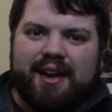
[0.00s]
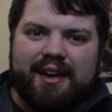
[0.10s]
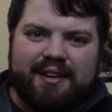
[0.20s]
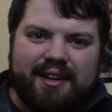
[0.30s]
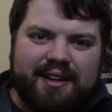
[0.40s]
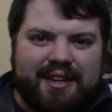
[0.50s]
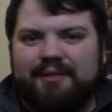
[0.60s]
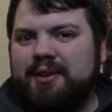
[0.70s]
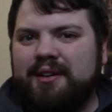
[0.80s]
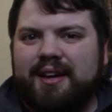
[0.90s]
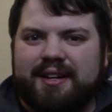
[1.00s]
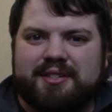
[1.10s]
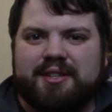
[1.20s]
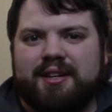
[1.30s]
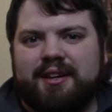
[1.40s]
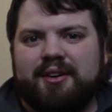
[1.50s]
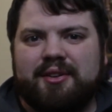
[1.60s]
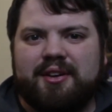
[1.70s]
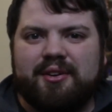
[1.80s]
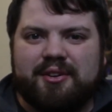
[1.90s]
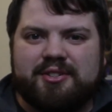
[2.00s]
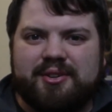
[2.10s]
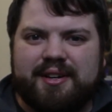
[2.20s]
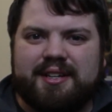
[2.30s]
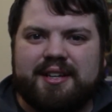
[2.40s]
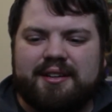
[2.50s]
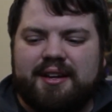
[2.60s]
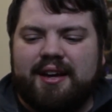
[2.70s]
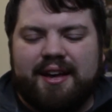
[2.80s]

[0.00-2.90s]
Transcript: and give it a like so that I know that you're enjoying it,